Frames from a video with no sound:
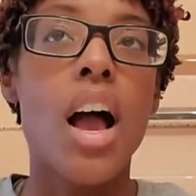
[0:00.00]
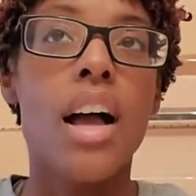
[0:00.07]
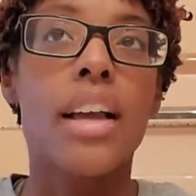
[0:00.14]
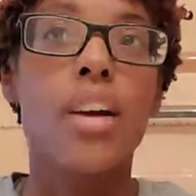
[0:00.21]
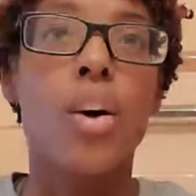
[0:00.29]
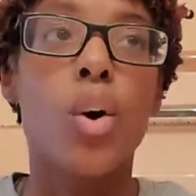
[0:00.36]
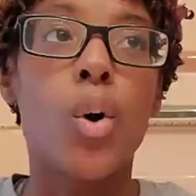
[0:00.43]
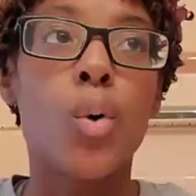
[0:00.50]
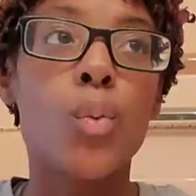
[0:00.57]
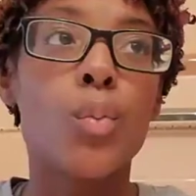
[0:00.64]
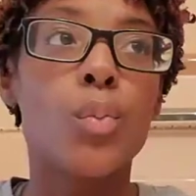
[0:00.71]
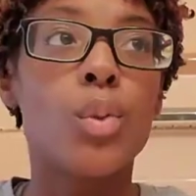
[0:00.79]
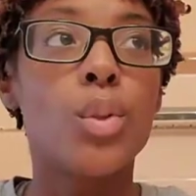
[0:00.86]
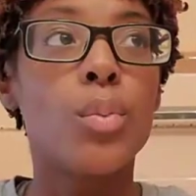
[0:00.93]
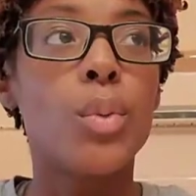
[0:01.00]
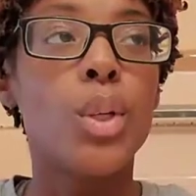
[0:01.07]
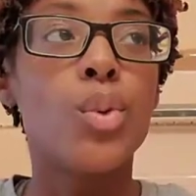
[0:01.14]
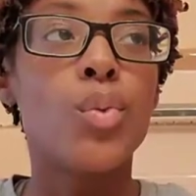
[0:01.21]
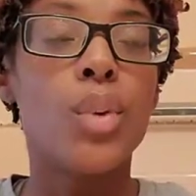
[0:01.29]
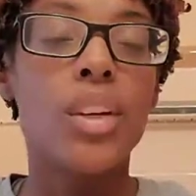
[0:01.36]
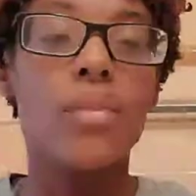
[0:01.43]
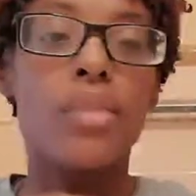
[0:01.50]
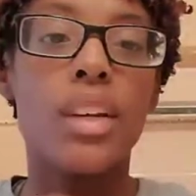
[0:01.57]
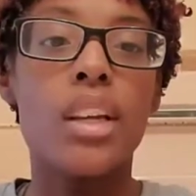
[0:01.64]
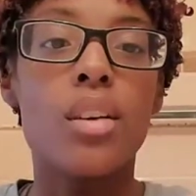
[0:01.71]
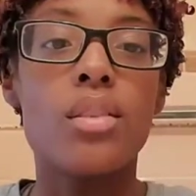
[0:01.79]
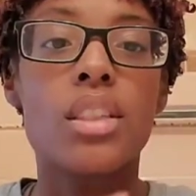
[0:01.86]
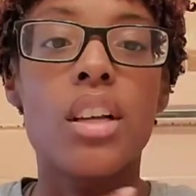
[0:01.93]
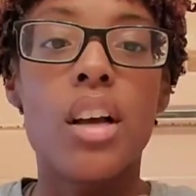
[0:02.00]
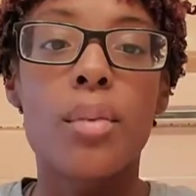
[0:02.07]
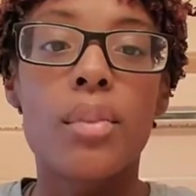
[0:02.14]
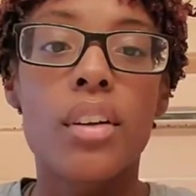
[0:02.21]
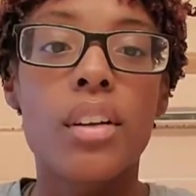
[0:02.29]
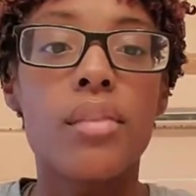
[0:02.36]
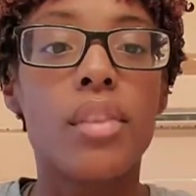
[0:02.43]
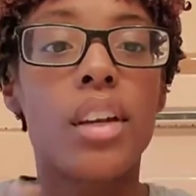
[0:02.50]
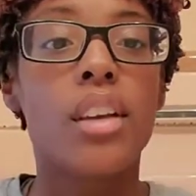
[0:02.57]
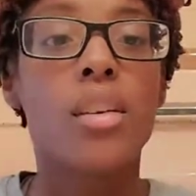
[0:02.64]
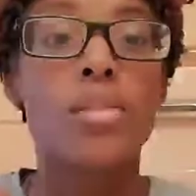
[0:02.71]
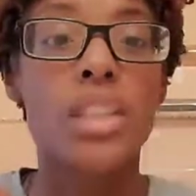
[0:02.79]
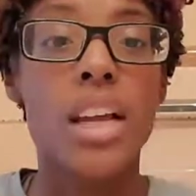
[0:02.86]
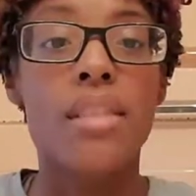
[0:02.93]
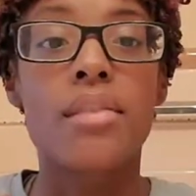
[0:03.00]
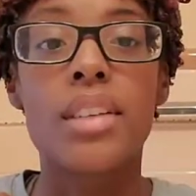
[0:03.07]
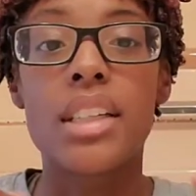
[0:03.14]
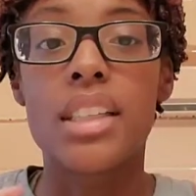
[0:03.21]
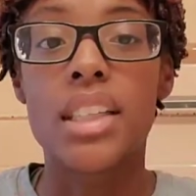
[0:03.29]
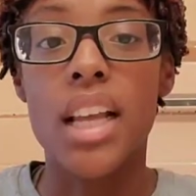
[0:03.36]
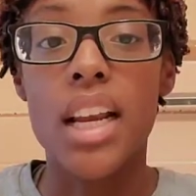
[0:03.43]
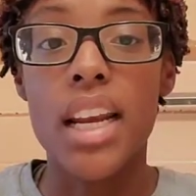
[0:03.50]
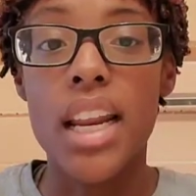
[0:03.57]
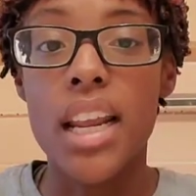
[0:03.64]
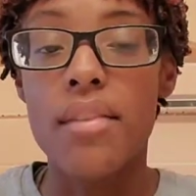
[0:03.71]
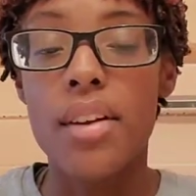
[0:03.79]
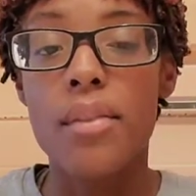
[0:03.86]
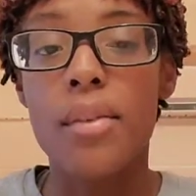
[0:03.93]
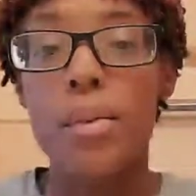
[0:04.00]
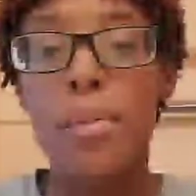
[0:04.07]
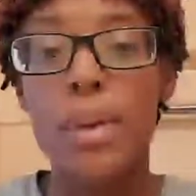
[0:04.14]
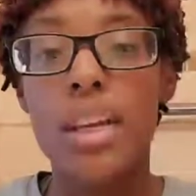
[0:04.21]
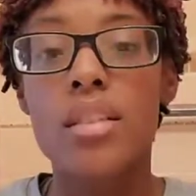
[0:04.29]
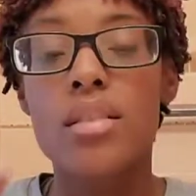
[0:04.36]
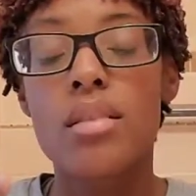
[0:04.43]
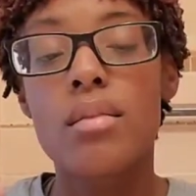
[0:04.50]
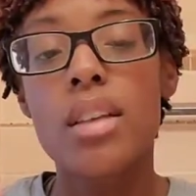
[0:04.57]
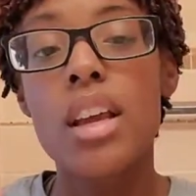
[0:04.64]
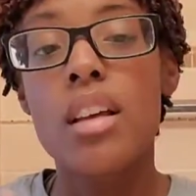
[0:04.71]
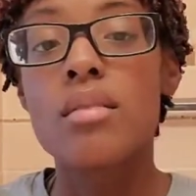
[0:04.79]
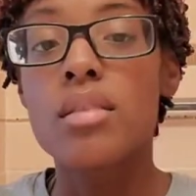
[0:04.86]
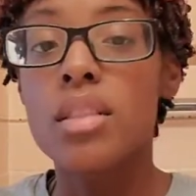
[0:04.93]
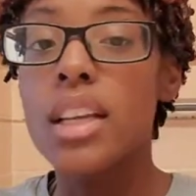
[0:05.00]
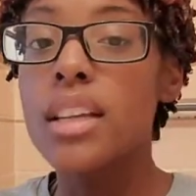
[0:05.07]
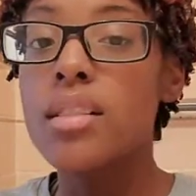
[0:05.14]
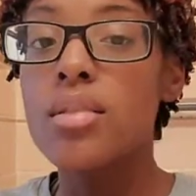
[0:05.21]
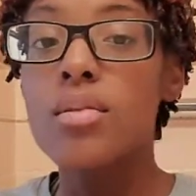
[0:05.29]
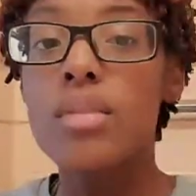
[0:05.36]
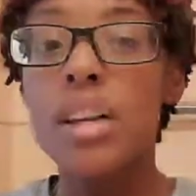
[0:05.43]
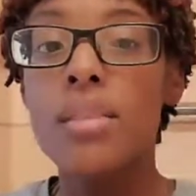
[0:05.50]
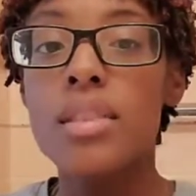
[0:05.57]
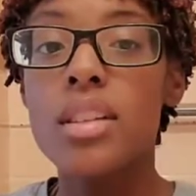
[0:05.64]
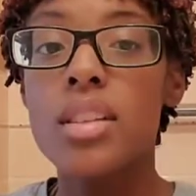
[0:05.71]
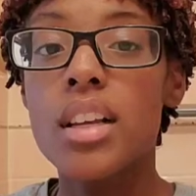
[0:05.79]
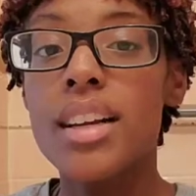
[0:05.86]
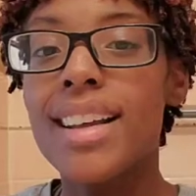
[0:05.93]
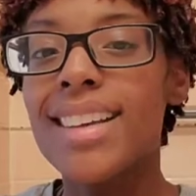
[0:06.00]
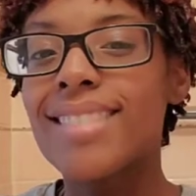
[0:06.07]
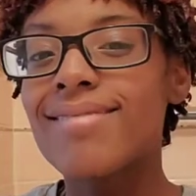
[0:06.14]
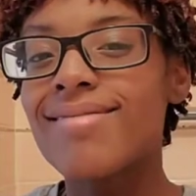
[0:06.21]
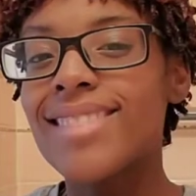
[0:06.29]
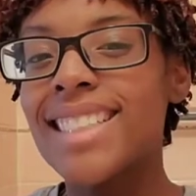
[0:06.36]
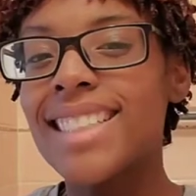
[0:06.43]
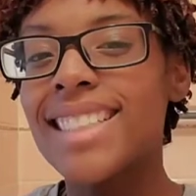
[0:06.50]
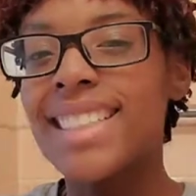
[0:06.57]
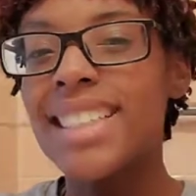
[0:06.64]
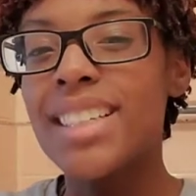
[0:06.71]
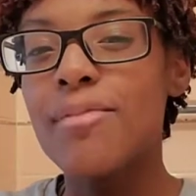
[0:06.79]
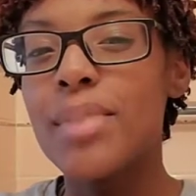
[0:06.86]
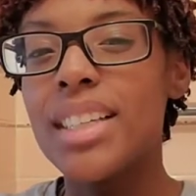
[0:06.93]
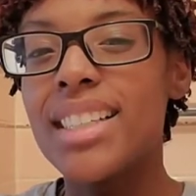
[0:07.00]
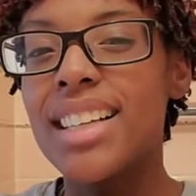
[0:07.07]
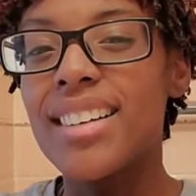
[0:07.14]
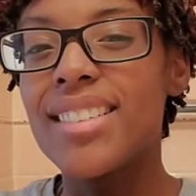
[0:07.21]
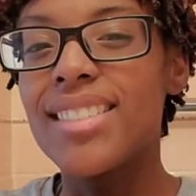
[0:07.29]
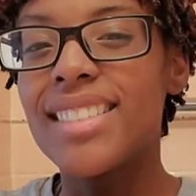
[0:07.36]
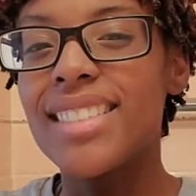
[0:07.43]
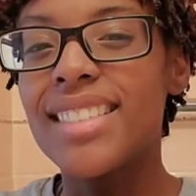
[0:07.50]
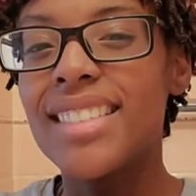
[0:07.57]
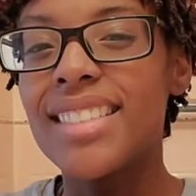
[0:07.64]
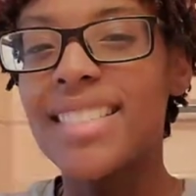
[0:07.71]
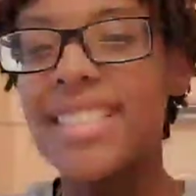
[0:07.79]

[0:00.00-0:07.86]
I hope to be doing videos and uploading videos every Sunday of every week. So yeah, stay tuned every Sunday. Peace out.